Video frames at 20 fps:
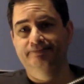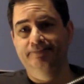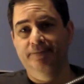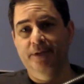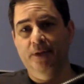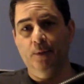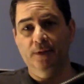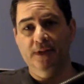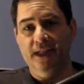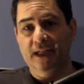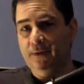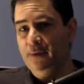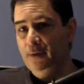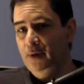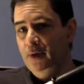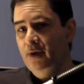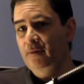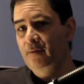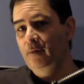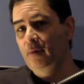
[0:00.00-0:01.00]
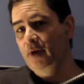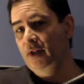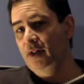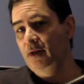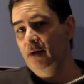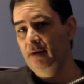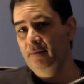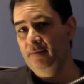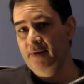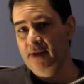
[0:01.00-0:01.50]
So it was like a $30 or
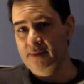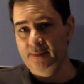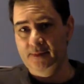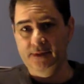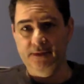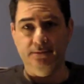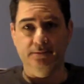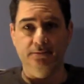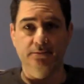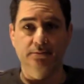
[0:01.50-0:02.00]
$40 investment